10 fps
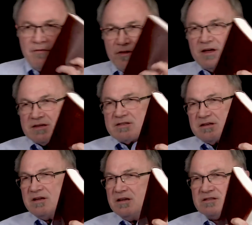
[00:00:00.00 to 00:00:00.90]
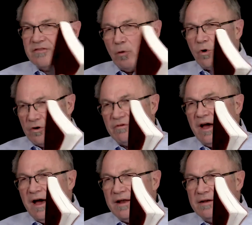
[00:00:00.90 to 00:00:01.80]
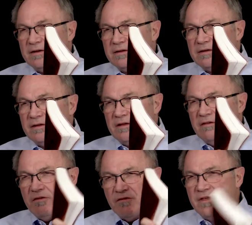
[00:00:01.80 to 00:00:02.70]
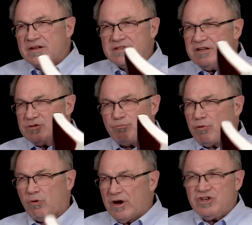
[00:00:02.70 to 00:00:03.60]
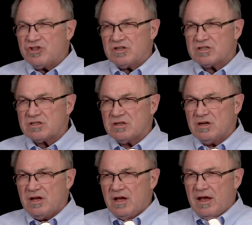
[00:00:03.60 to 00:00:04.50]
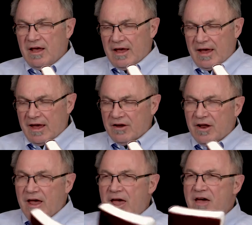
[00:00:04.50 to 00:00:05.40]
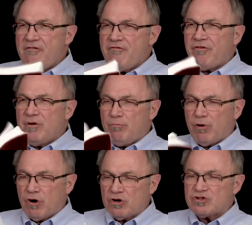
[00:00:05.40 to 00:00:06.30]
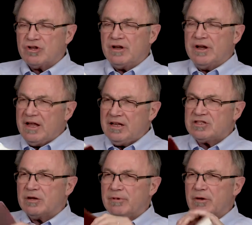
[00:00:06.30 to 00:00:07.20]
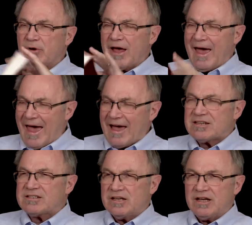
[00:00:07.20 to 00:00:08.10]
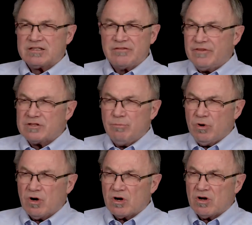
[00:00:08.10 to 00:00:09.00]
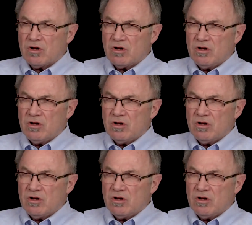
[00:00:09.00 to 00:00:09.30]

is the Word of God. This is precious. And every person needs to be able to access this book.